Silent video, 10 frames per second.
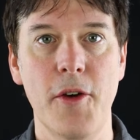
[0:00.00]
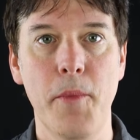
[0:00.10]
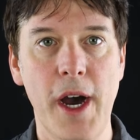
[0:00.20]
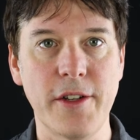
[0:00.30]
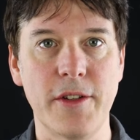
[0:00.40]

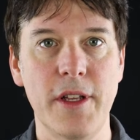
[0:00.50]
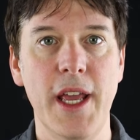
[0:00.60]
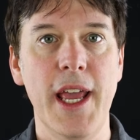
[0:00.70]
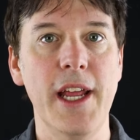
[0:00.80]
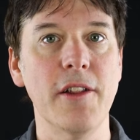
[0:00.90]
But
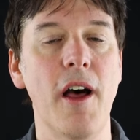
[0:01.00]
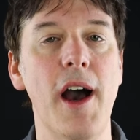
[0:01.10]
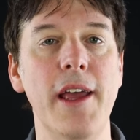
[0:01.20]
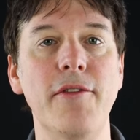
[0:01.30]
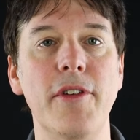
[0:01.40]
in
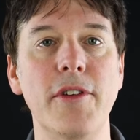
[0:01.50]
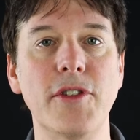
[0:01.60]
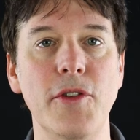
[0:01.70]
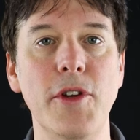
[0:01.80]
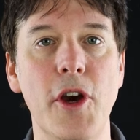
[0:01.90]
live,
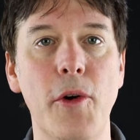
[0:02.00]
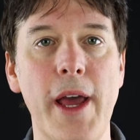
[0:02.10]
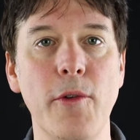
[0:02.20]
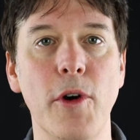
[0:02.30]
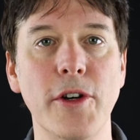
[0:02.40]
studio,
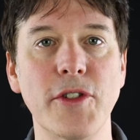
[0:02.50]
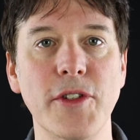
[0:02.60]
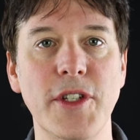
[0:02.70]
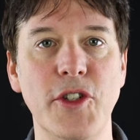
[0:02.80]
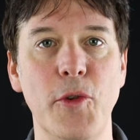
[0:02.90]
and rehearsal
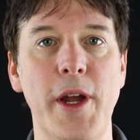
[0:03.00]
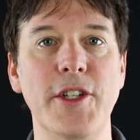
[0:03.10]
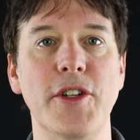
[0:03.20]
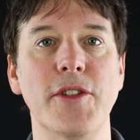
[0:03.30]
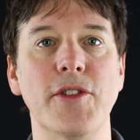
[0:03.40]

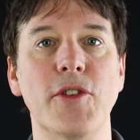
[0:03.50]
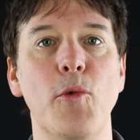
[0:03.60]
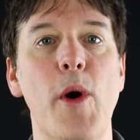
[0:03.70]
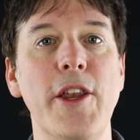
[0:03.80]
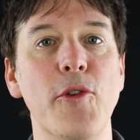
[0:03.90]
situations,
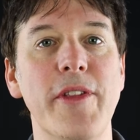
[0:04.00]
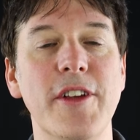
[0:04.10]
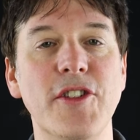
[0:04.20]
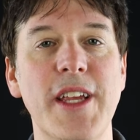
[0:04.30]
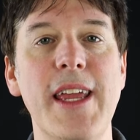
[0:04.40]
when you're in the
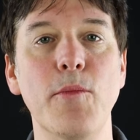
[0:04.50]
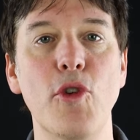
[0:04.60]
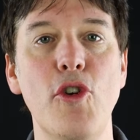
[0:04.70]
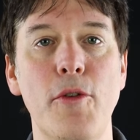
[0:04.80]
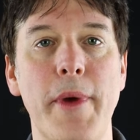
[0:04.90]
same
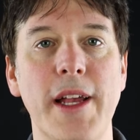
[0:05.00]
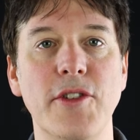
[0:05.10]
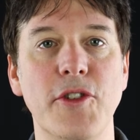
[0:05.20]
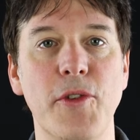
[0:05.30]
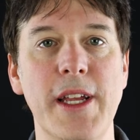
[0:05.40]
room as
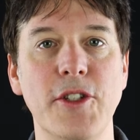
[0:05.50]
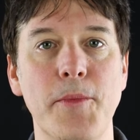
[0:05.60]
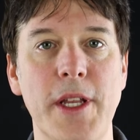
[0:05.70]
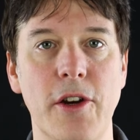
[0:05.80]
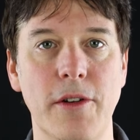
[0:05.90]
the
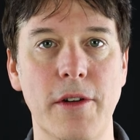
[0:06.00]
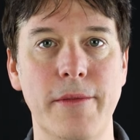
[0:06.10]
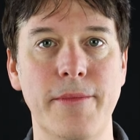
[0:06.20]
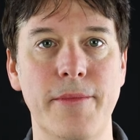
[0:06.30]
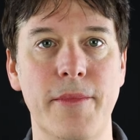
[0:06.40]
transmitter,
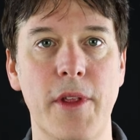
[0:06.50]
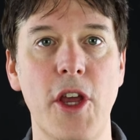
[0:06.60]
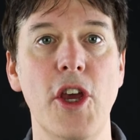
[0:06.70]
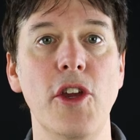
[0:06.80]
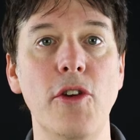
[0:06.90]

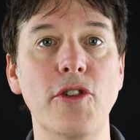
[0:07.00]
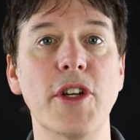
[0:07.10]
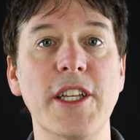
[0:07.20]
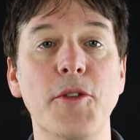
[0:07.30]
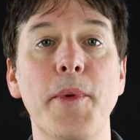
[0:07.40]
you
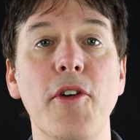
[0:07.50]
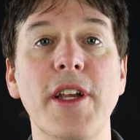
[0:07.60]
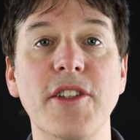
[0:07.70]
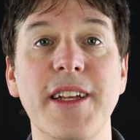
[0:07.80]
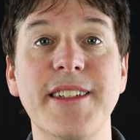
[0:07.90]
should
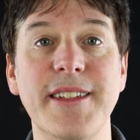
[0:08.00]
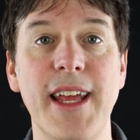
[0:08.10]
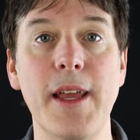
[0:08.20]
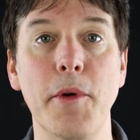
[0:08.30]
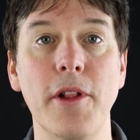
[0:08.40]
experience a
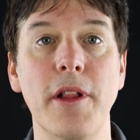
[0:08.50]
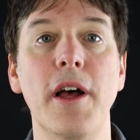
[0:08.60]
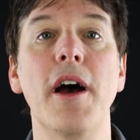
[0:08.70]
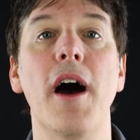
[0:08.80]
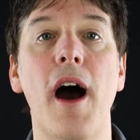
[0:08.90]
stable,
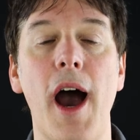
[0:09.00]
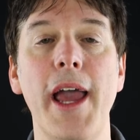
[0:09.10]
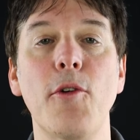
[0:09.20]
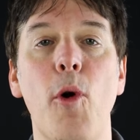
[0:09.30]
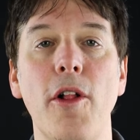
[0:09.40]

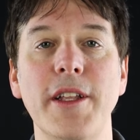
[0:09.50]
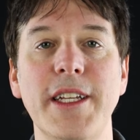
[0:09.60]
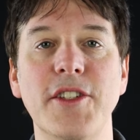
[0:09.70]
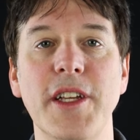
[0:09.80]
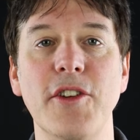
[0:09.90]
high
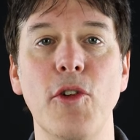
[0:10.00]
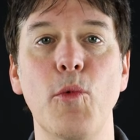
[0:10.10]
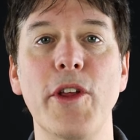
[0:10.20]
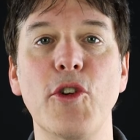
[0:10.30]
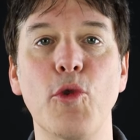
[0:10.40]
quality signal
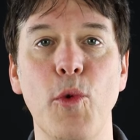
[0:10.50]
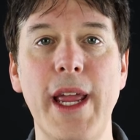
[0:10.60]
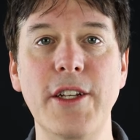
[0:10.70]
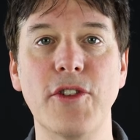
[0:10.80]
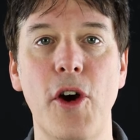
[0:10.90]
with
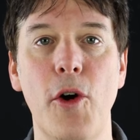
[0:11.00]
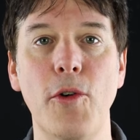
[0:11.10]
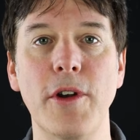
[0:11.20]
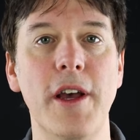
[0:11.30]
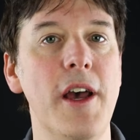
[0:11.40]
great
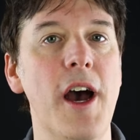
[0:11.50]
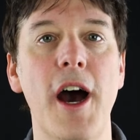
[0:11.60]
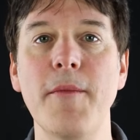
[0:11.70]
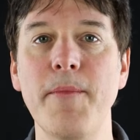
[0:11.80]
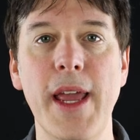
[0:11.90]
tone,
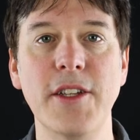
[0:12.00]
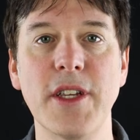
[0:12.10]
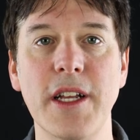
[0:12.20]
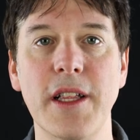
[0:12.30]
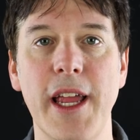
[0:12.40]

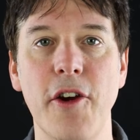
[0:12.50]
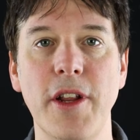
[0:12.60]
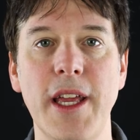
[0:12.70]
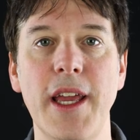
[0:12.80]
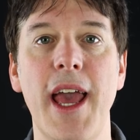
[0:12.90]
amazing
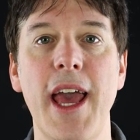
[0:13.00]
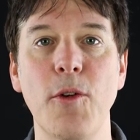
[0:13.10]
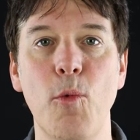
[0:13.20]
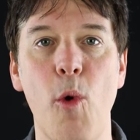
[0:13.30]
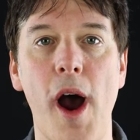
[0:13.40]
clarity,
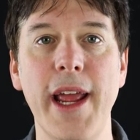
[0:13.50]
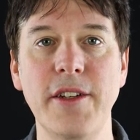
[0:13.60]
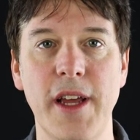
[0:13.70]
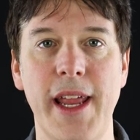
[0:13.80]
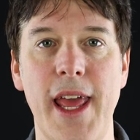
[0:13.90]
and
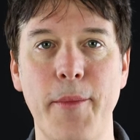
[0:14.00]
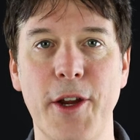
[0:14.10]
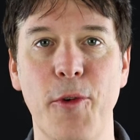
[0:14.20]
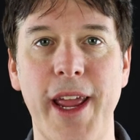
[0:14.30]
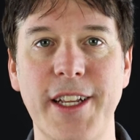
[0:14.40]
wide
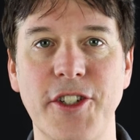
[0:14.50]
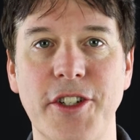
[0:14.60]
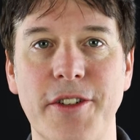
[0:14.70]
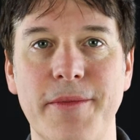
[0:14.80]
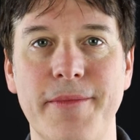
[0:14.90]
dynamic range.